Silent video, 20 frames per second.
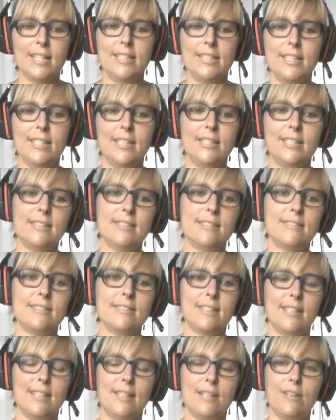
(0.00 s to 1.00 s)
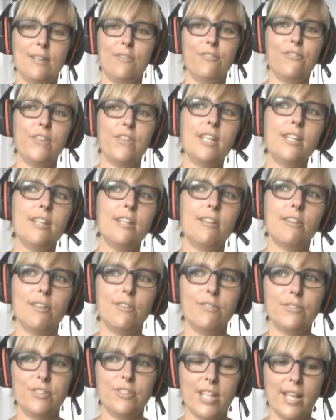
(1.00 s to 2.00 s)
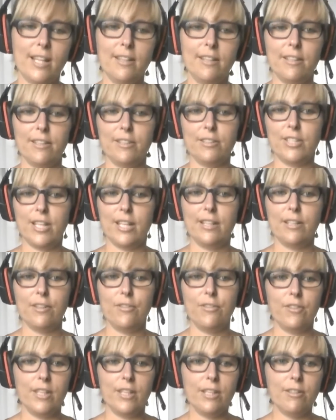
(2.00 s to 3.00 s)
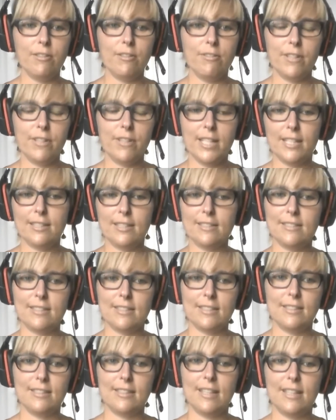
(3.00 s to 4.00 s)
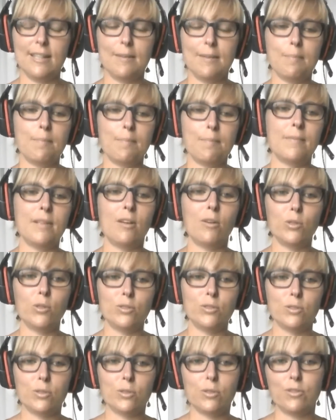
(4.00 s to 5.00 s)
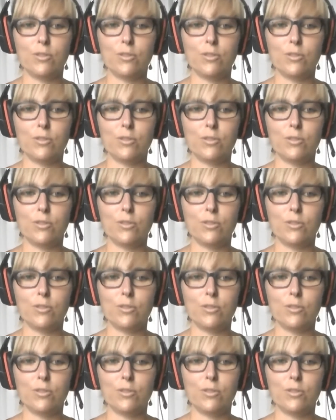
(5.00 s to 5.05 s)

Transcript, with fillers: this uh, fear of gender, gender theories um, also